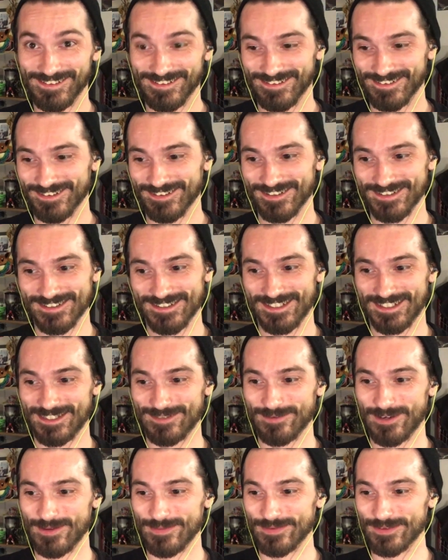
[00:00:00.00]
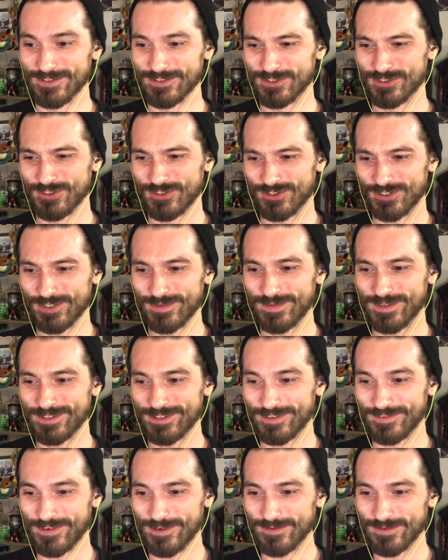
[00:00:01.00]
Looks like he might be streaming
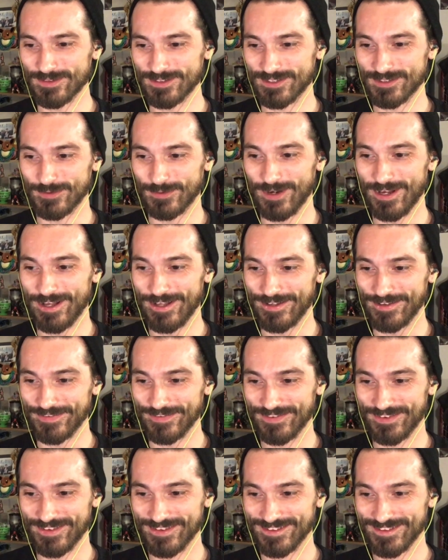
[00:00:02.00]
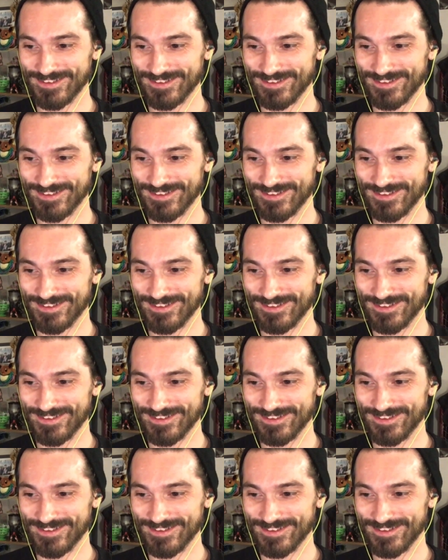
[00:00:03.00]
November 12th.